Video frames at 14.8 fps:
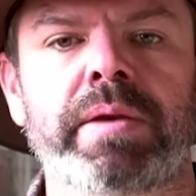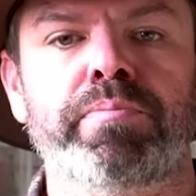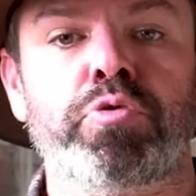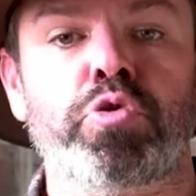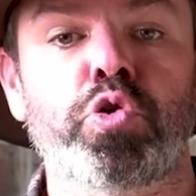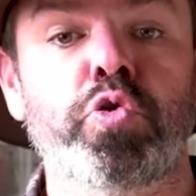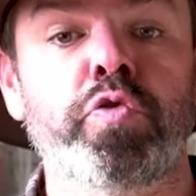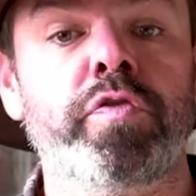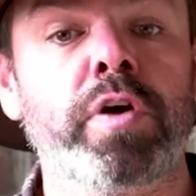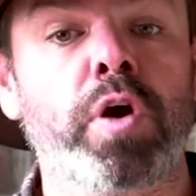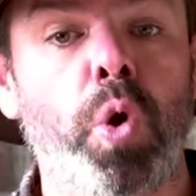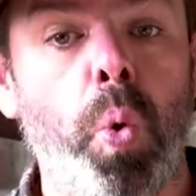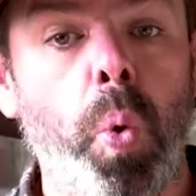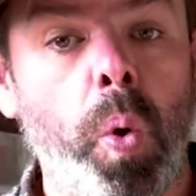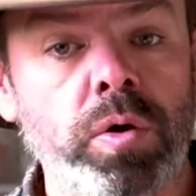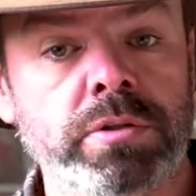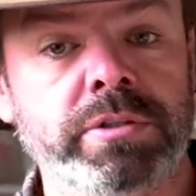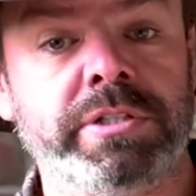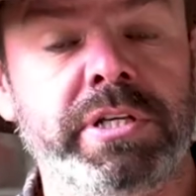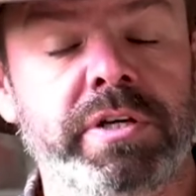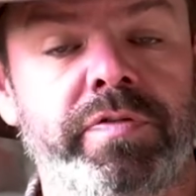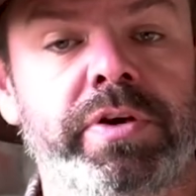improve the
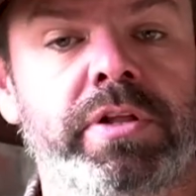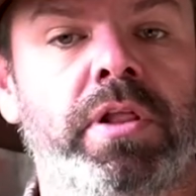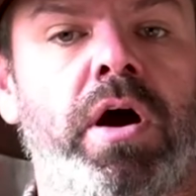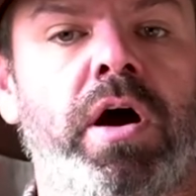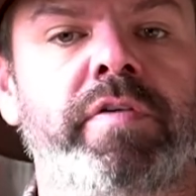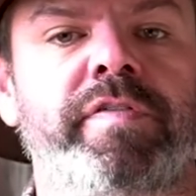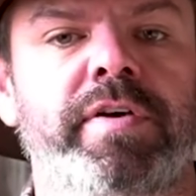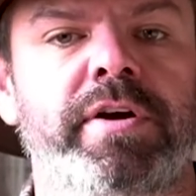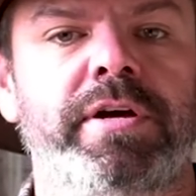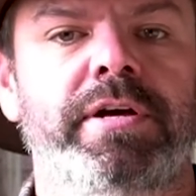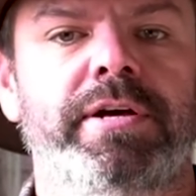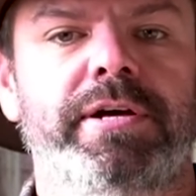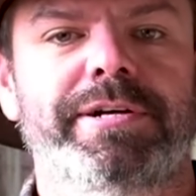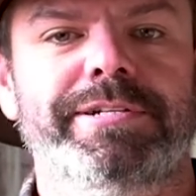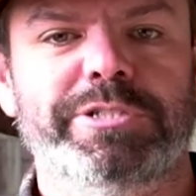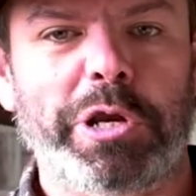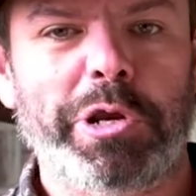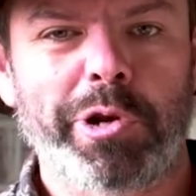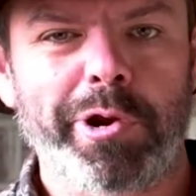quality of your life. So you're